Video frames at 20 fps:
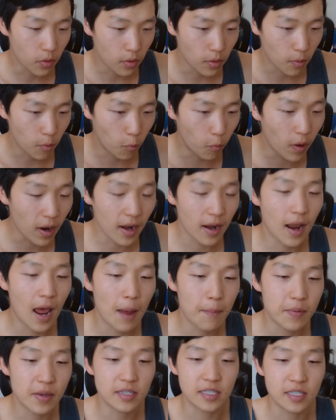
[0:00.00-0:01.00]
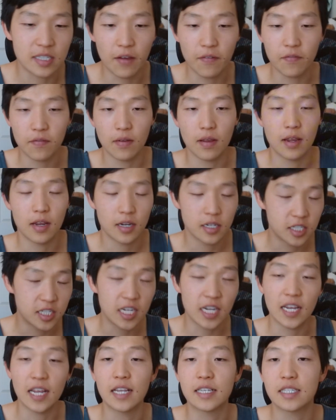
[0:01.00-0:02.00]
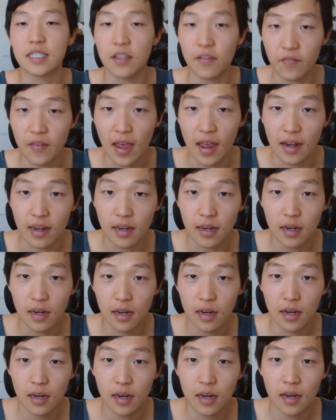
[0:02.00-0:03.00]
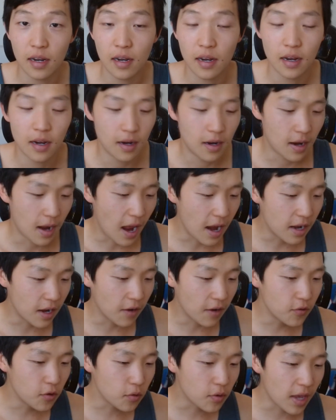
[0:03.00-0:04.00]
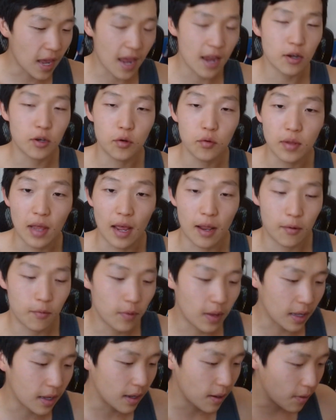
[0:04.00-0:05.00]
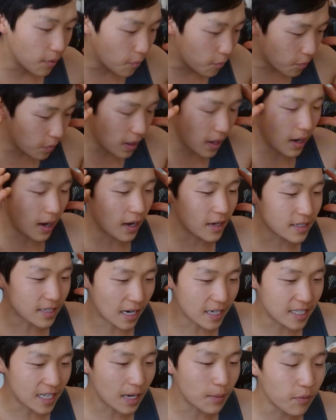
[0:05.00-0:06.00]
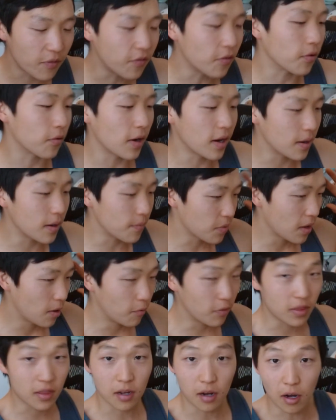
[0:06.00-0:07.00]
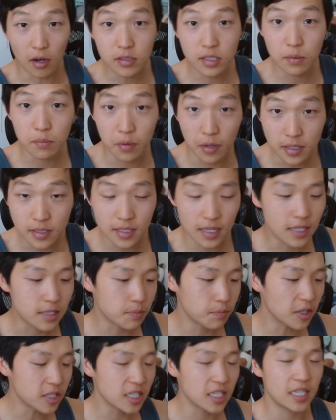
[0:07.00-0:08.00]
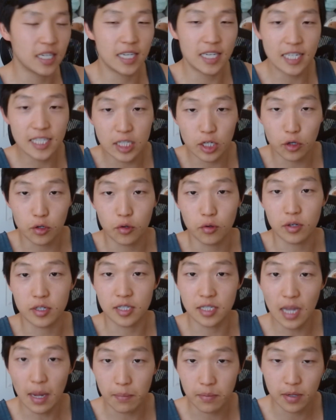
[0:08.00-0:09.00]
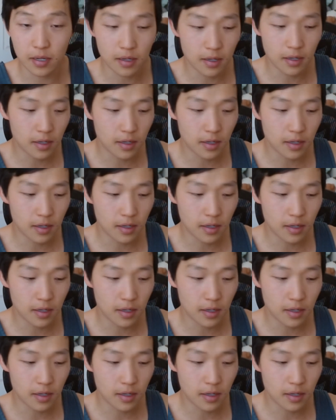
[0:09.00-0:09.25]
what happens if shit hits the fan. And if you can't do that, like I said before, right? With calls and puts, it's much easier to accept